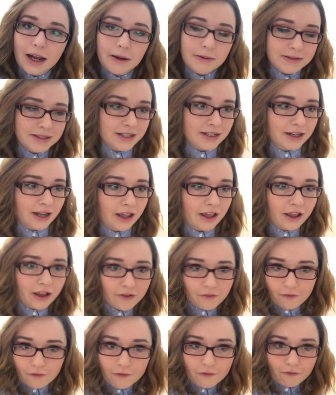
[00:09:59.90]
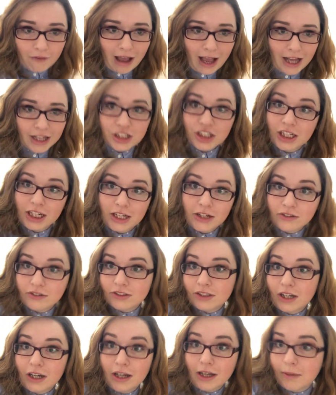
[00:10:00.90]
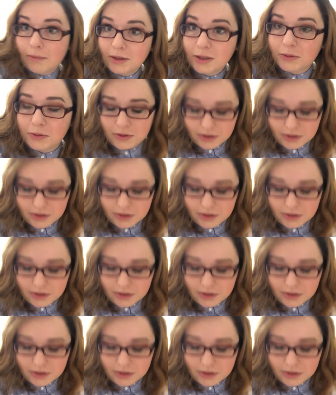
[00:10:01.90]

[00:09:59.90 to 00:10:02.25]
I was in like actually on time, which